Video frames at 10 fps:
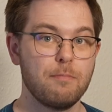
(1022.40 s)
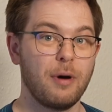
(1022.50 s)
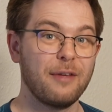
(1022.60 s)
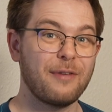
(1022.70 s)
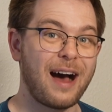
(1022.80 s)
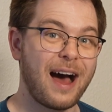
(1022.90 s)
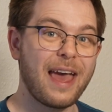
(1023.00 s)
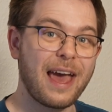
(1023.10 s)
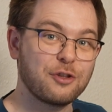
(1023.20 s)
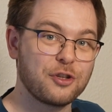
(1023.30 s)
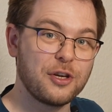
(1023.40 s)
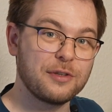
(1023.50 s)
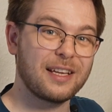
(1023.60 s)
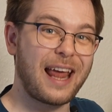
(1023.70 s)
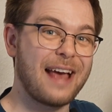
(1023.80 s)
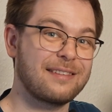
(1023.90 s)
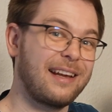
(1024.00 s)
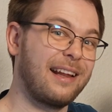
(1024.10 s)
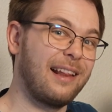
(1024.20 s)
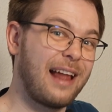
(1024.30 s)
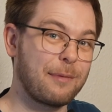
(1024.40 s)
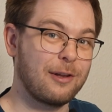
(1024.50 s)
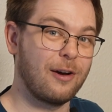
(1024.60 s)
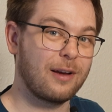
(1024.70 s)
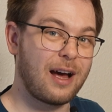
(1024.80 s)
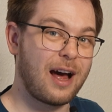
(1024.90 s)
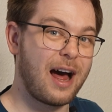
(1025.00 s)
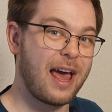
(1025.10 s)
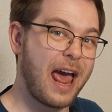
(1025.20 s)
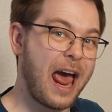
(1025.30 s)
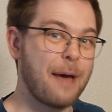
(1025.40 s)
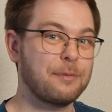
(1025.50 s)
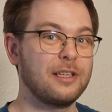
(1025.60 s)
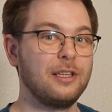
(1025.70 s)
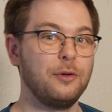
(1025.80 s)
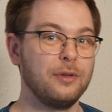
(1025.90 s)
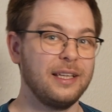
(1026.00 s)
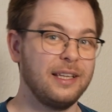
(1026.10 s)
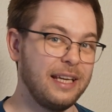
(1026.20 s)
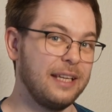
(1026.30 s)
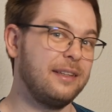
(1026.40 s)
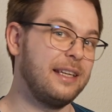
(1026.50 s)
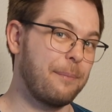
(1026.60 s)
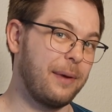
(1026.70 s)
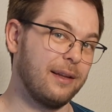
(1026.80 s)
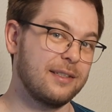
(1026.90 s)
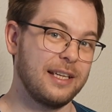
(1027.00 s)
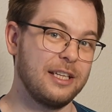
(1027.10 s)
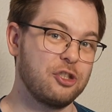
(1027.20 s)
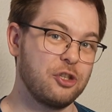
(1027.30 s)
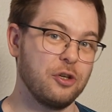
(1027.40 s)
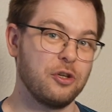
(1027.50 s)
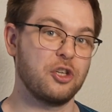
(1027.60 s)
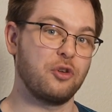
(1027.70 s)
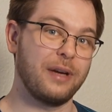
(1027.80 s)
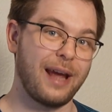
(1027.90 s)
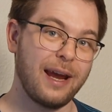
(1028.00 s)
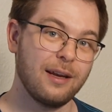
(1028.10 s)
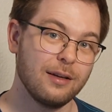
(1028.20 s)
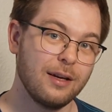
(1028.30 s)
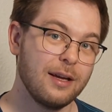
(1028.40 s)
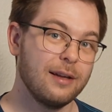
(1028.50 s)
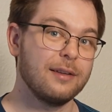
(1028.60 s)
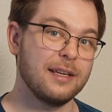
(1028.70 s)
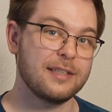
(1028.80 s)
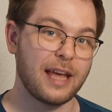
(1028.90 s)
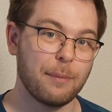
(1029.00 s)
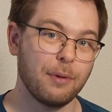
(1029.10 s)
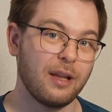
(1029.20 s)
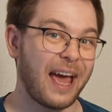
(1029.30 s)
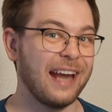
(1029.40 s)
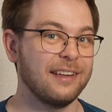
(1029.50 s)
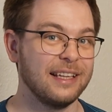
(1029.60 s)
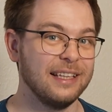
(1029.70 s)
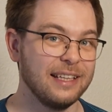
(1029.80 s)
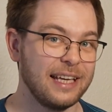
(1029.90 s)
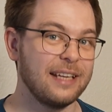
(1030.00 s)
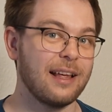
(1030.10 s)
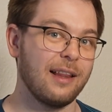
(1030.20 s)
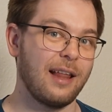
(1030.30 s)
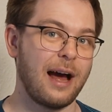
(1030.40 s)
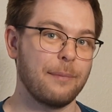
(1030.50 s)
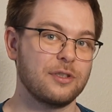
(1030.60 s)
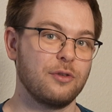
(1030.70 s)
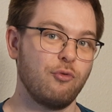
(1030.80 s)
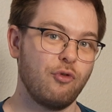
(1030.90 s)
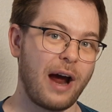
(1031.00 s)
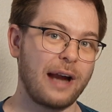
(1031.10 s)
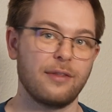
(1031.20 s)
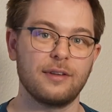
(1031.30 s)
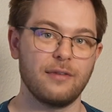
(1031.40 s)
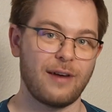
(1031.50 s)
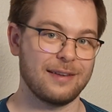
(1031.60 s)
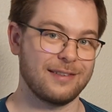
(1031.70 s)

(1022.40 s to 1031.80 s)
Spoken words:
But if I had to use it as an alarm clock, I absolutely need the ability to create, disable and delete alarms right on the device